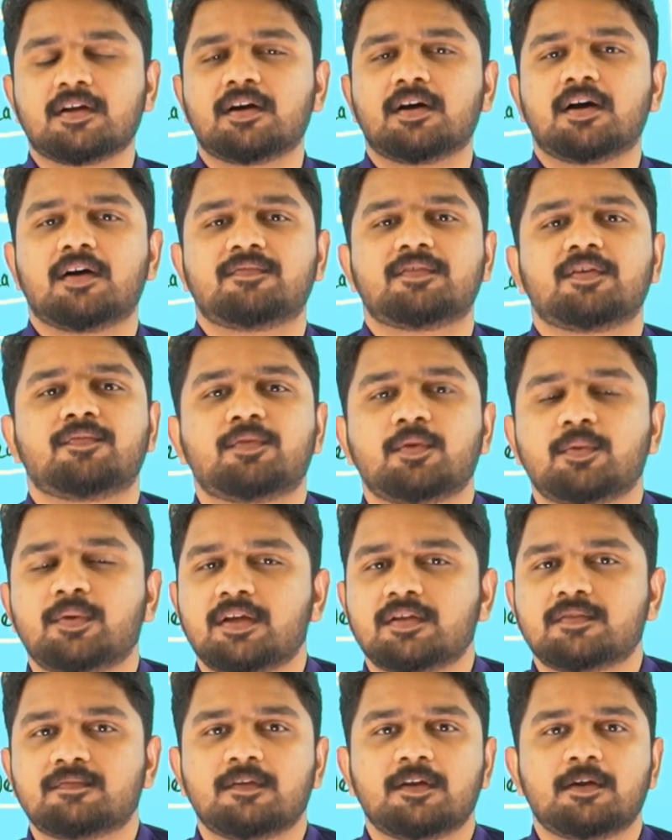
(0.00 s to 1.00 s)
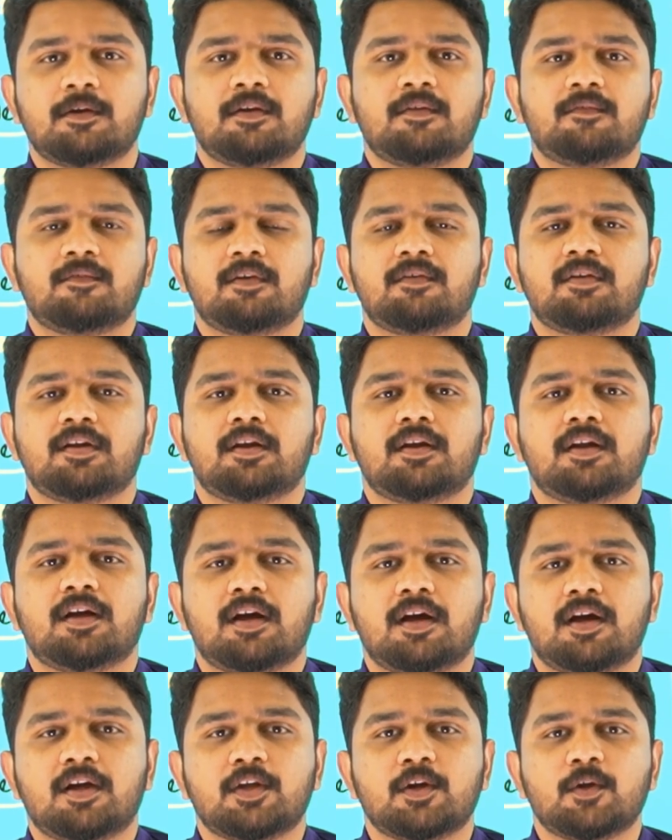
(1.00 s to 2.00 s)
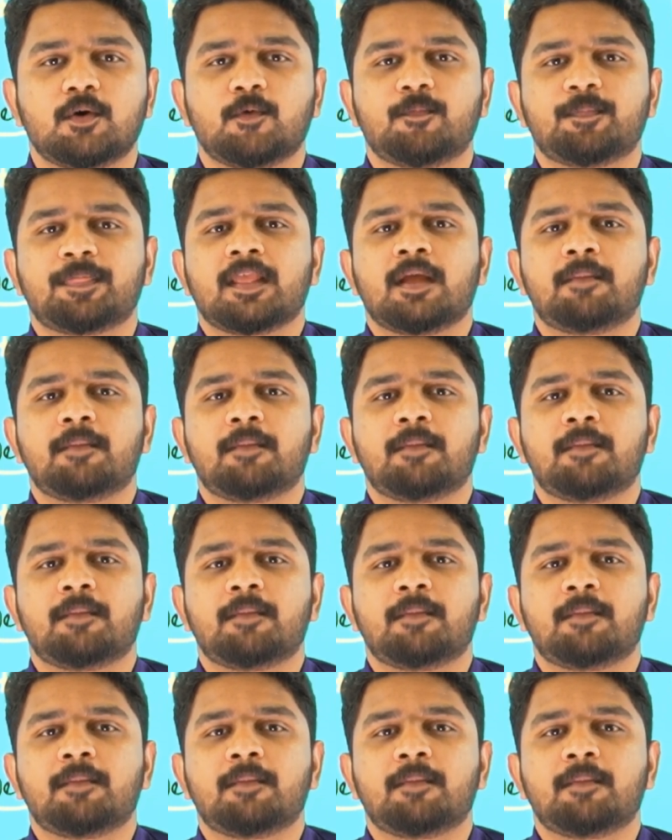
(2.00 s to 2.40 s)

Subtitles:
After a few days, we will